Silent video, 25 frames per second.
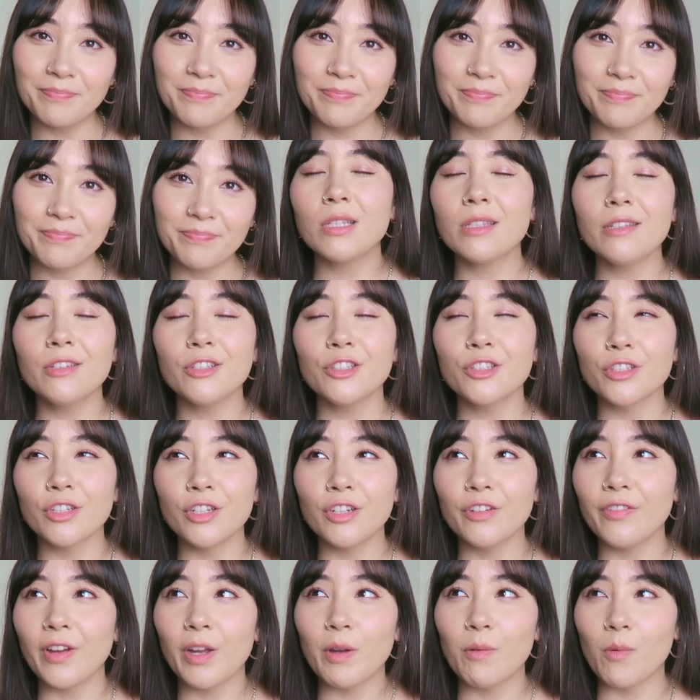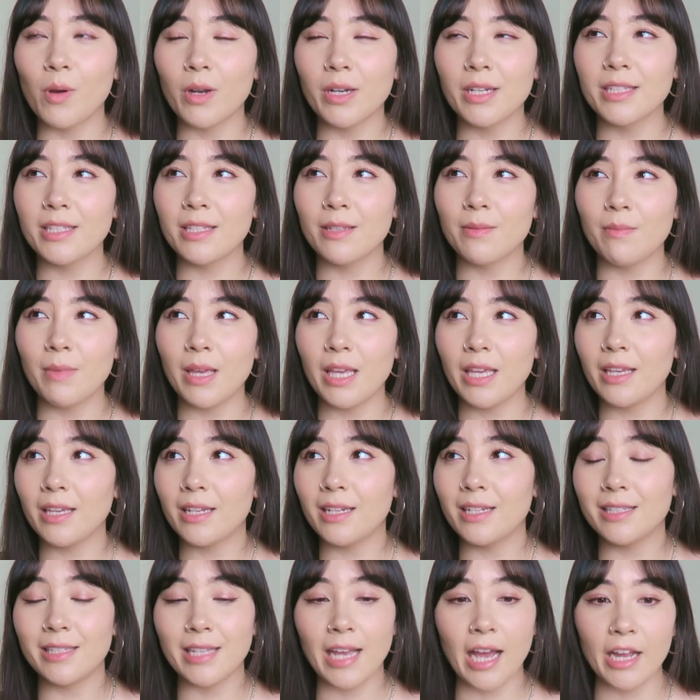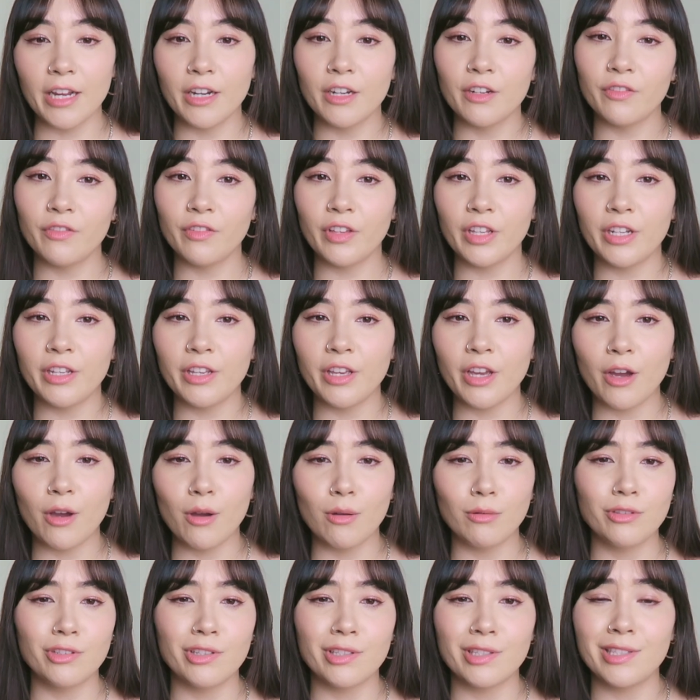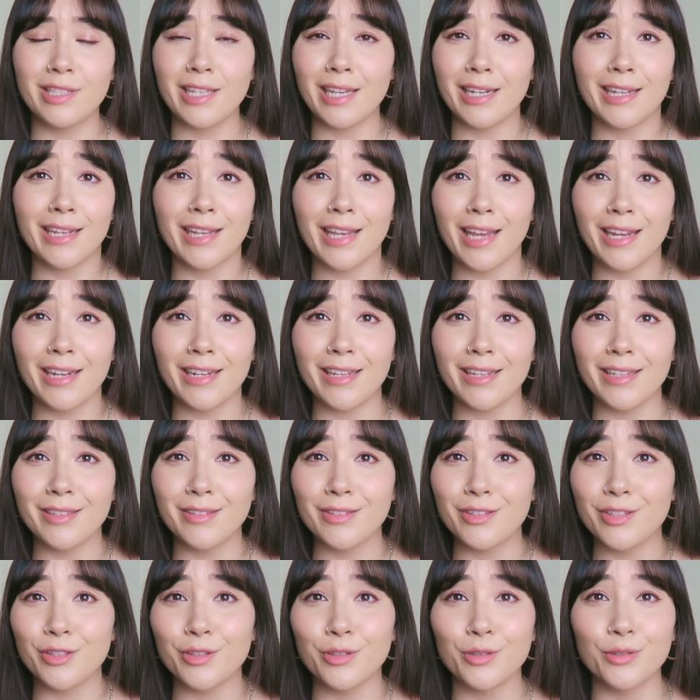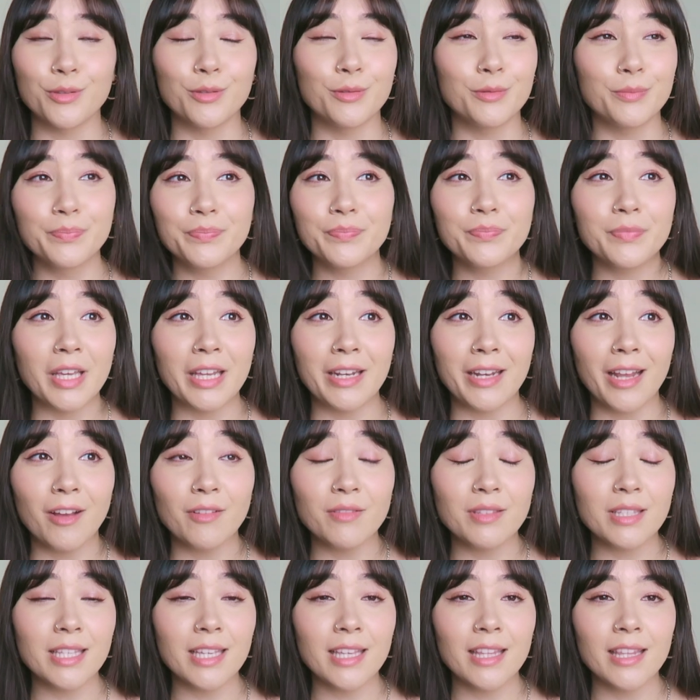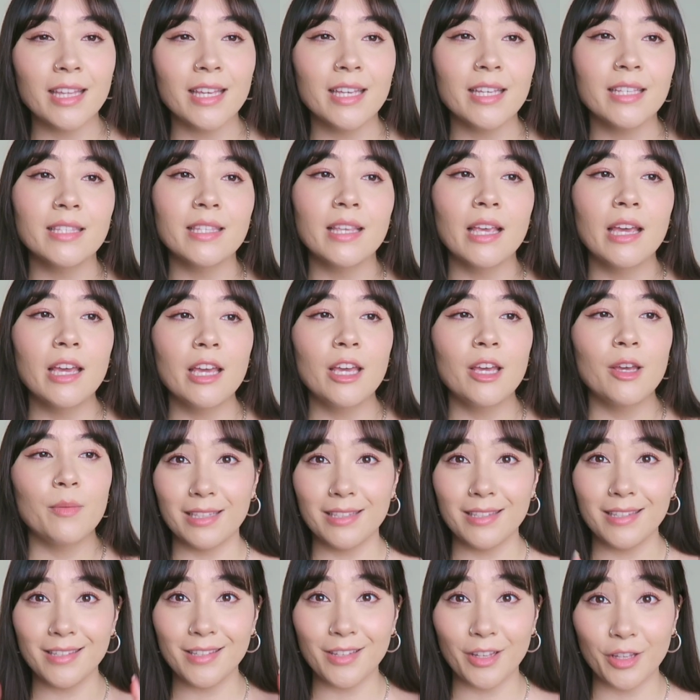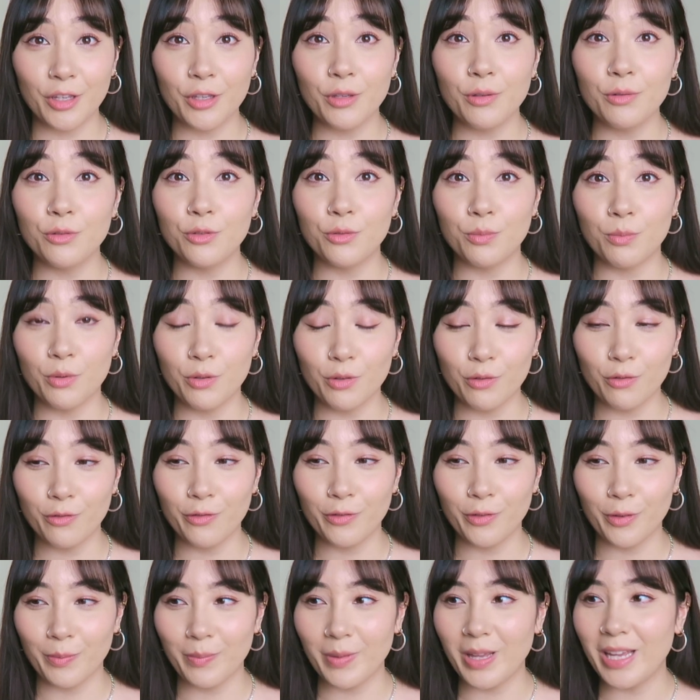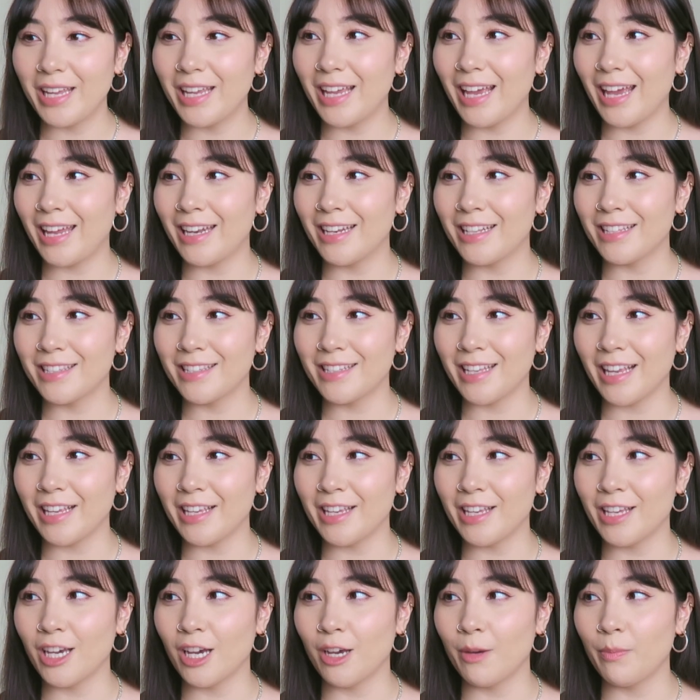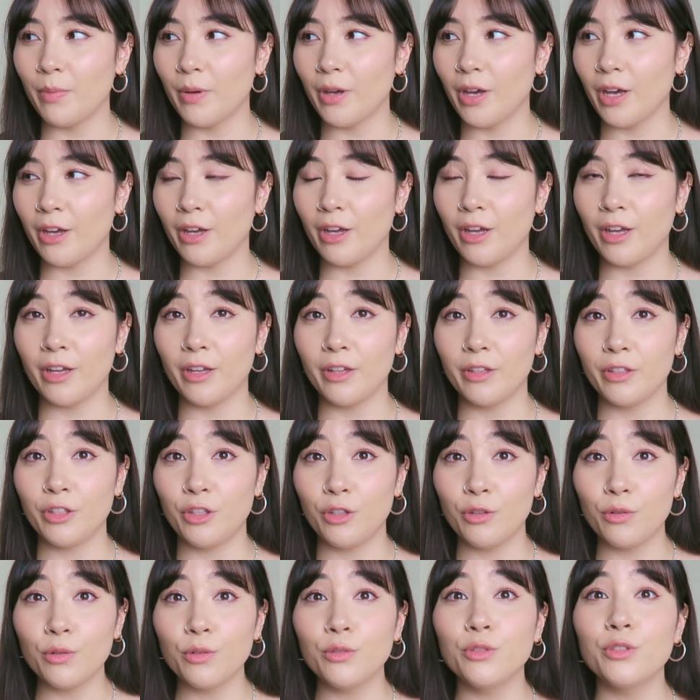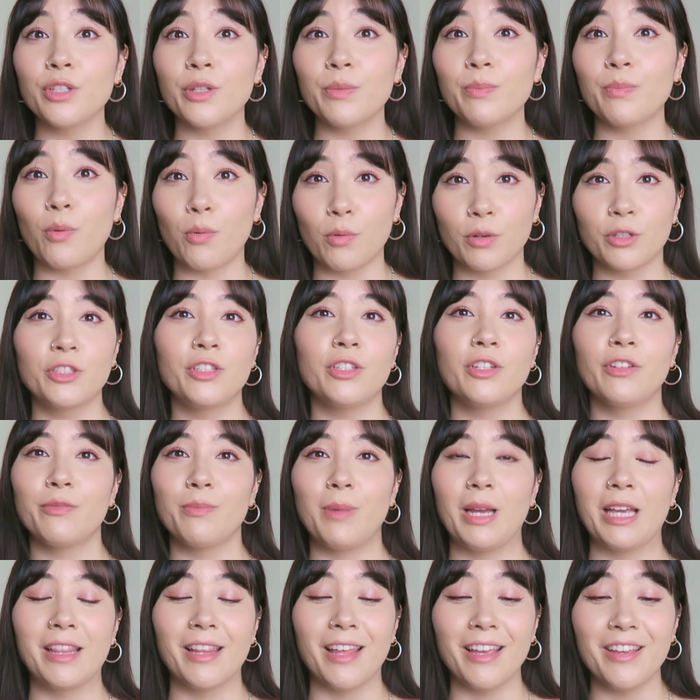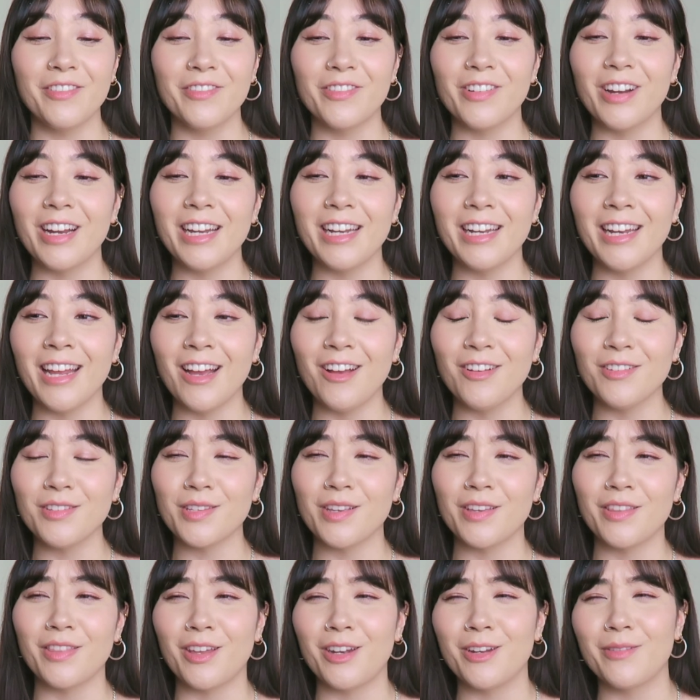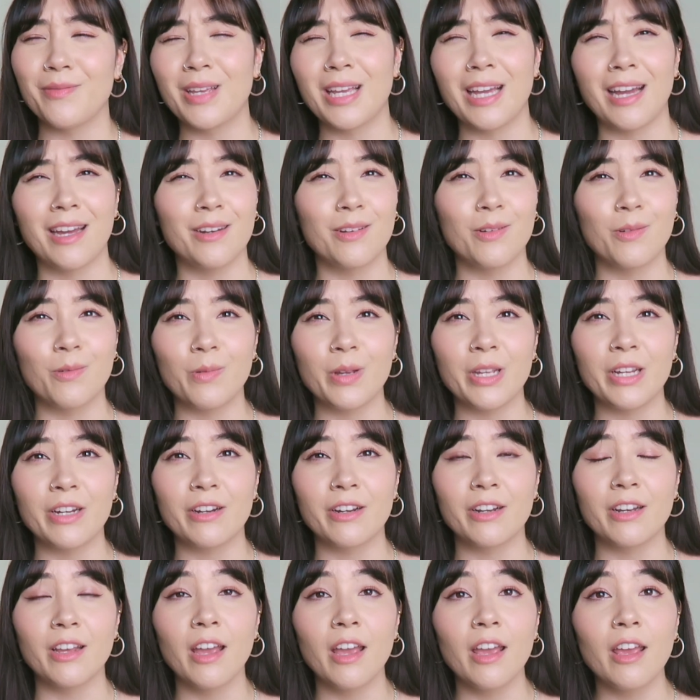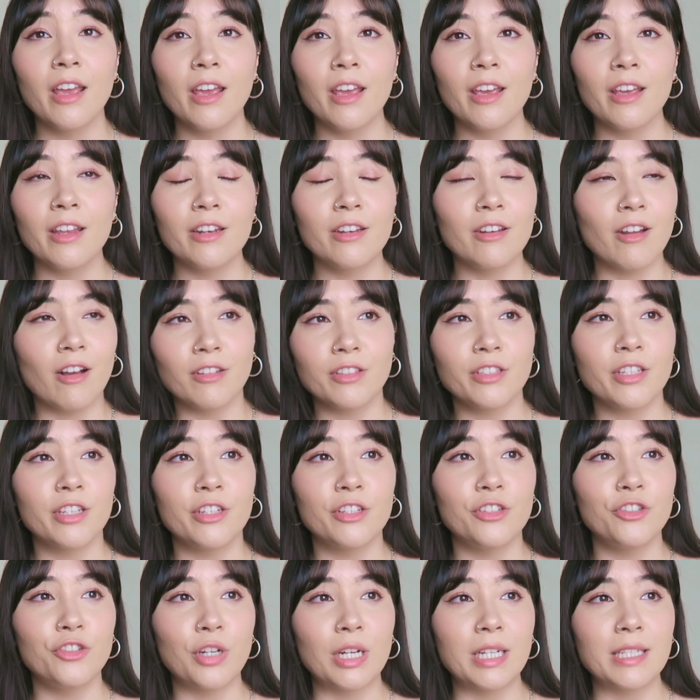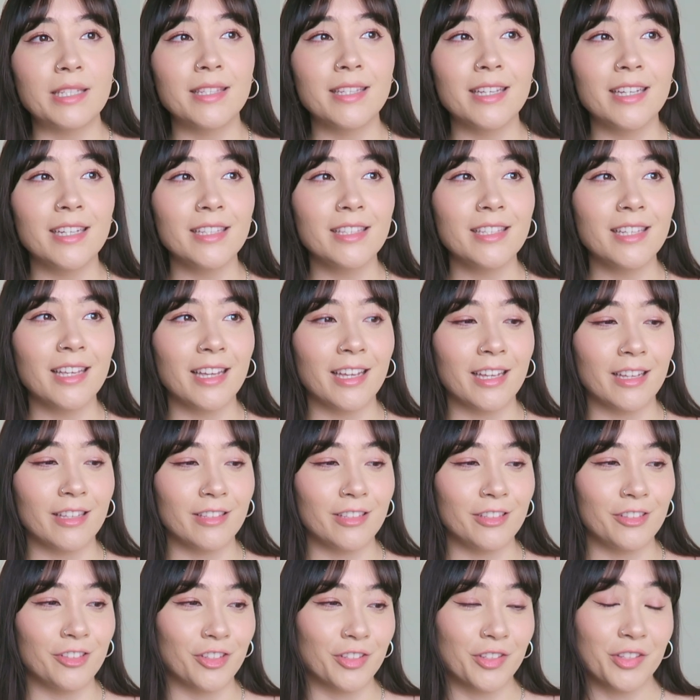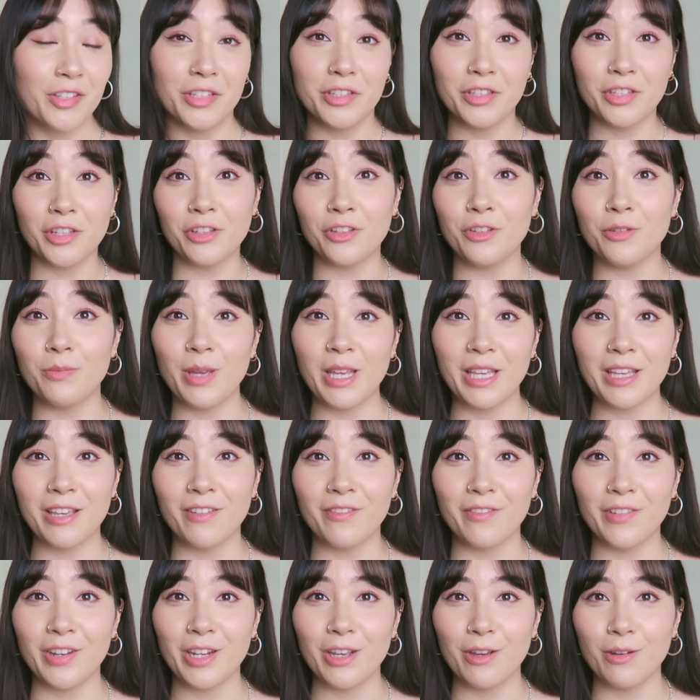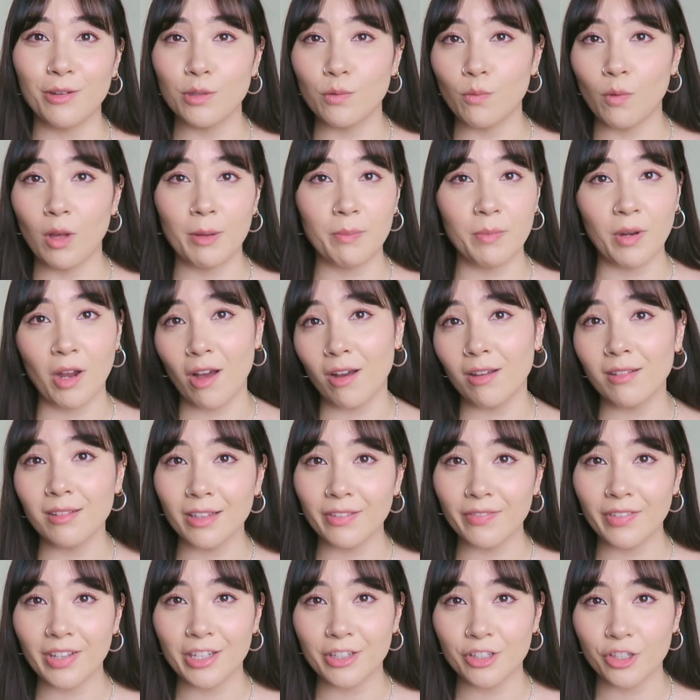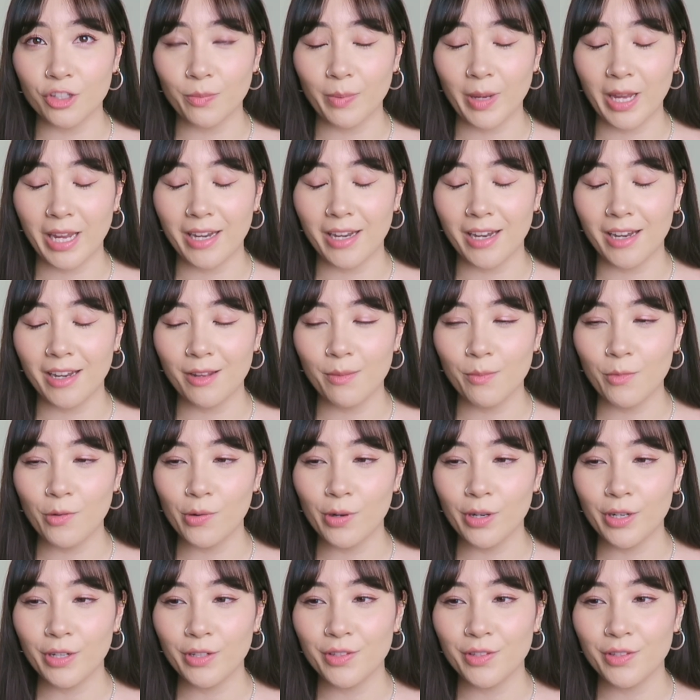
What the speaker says: I wasn't sure if I wanted to make an entire video just dedicated to announcing this, but this is a huge move for me, and it's taking up a huge portion of my life right now. So, I thought it'd be kind of weird not to address it and to just continue making videos while I'm not living in Japan anymore.